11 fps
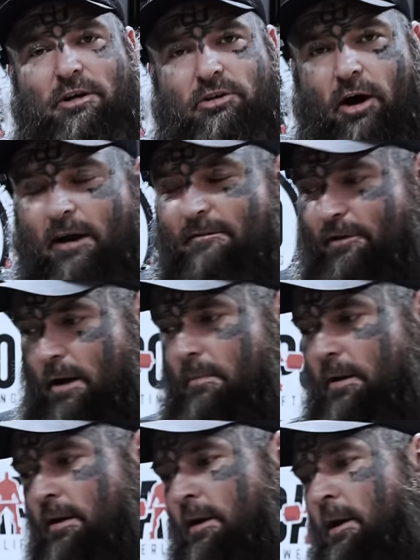your diaphragm
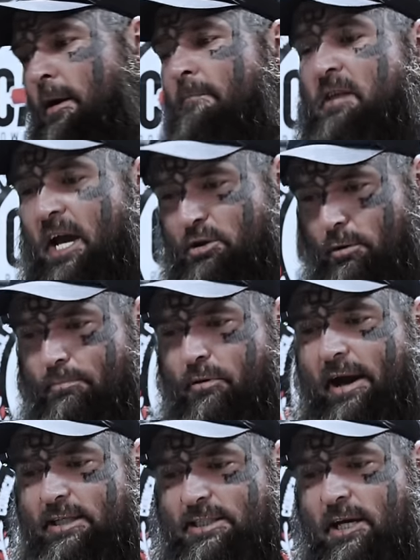and your
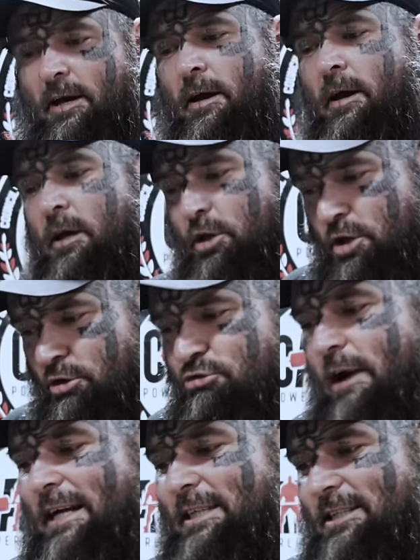brace, you
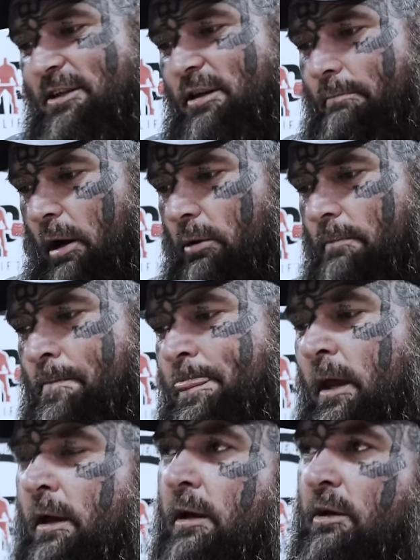contract into the belt
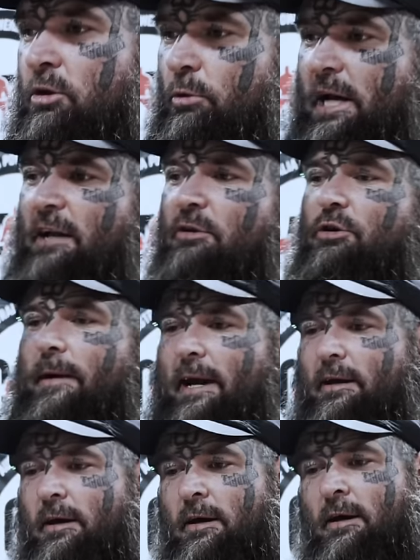to again create
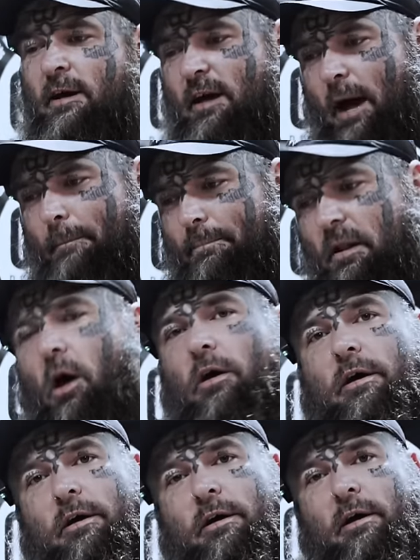a block,
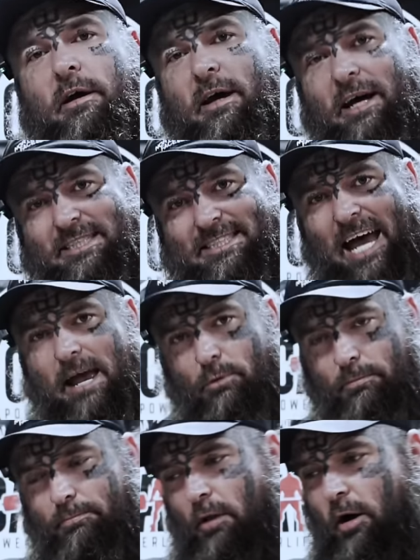a stable
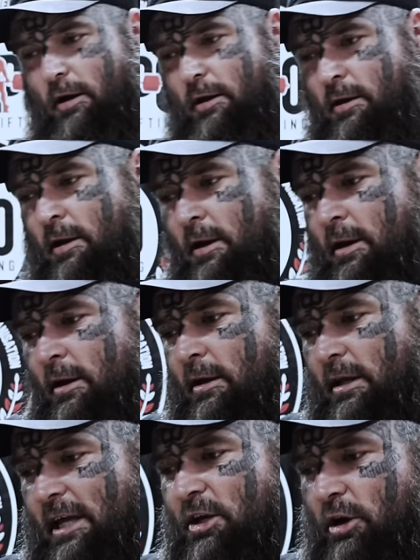block.
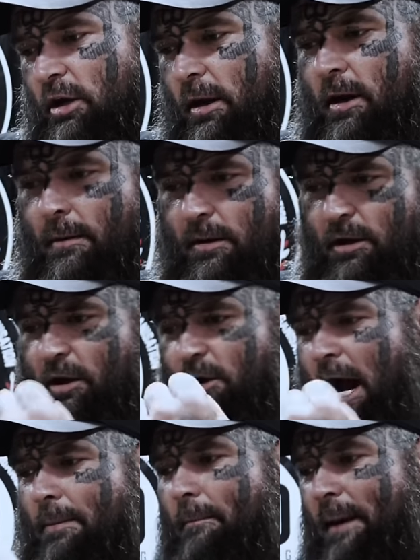And then you got a, you know, your
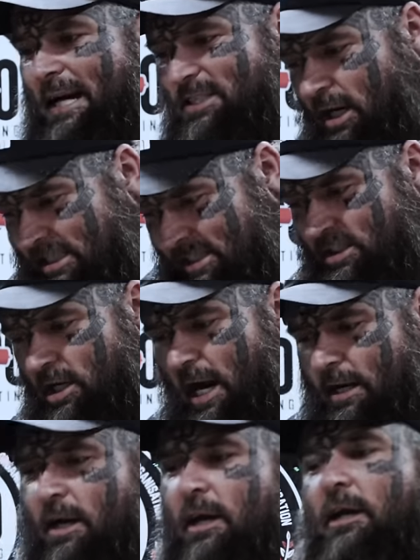upper back's nice and tight.
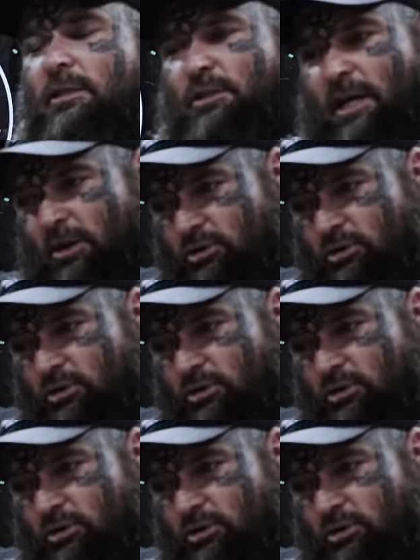So now your